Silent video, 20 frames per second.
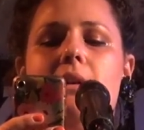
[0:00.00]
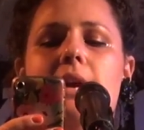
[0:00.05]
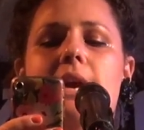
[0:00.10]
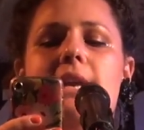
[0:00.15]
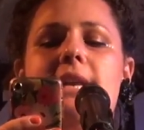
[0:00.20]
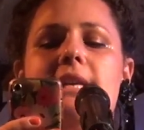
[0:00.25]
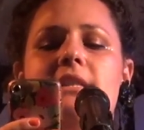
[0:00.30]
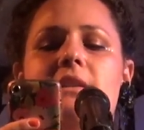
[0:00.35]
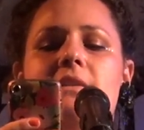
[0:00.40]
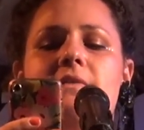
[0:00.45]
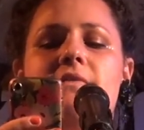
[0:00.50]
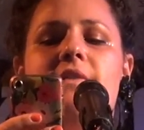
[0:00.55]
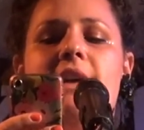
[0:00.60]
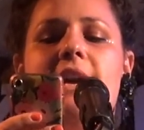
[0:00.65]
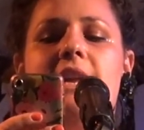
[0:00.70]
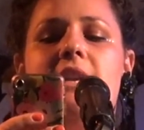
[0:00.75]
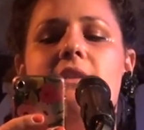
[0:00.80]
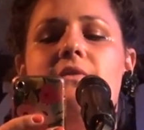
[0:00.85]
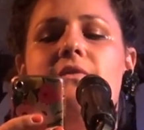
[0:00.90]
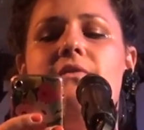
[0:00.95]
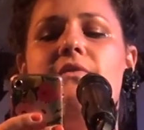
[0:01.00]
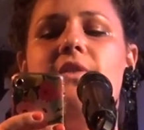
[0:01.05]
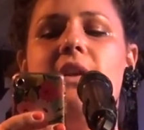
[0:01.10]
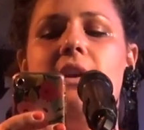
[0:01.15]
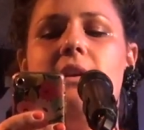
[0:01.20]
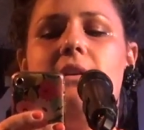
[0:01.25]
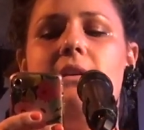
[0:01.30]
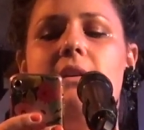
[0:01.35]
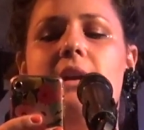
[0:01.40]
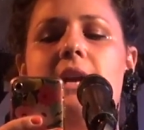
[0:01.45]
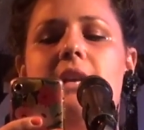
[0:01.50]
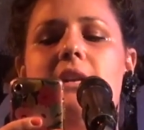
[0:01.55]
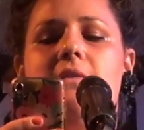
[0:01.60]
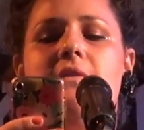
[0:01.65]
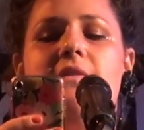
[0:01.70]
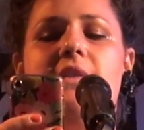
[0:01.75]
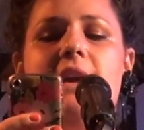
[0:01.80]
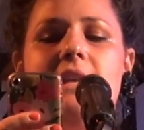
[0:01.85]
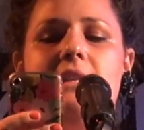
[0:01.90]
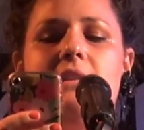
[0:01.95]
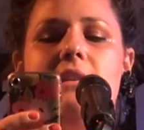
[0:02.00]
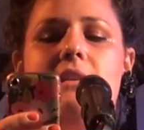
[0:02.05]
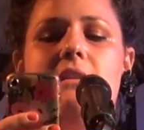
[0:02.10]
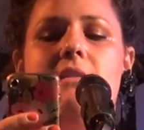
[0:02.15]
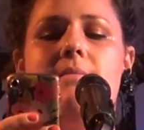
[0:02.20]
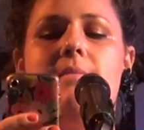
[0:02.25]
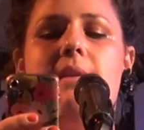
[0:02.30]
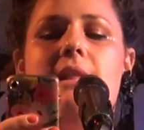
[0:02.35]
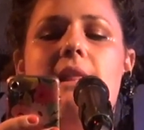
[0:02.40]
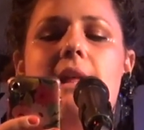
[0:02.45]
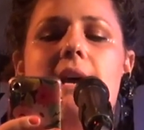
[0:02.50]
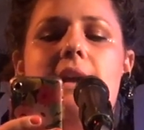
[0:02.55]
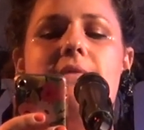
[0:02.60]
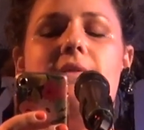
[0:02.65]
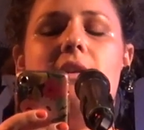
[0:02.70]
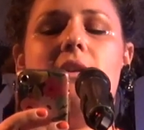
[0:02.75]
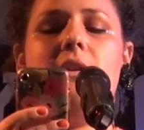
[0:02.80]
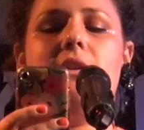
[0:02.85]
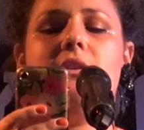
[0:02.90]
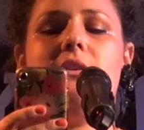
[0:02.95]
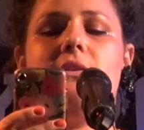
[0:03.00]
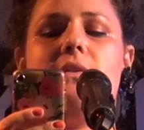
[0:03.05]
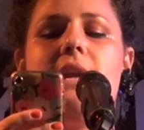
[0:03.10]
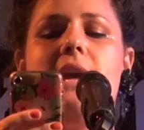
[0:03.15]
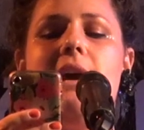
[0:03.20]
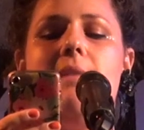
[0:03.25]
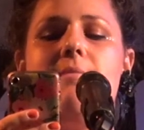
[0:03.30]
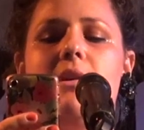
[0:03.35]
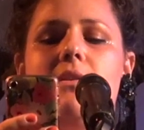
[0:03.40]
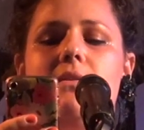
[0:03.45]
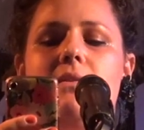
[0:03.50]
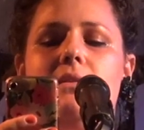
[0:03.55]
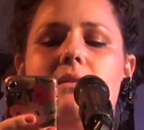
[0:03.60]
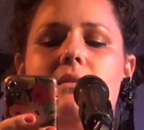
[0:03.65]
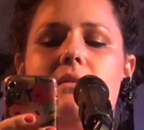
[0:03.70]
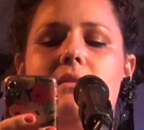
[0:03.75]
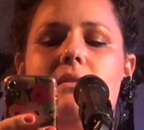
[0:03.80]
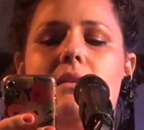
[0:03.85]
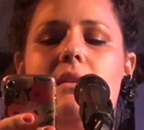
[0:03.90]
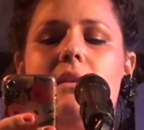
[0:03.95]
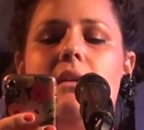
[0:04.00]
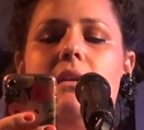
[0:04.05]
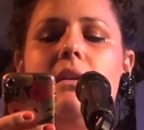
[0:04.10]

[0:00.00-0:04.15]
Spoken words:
It has invited fear and advice into my life, and also chemicals.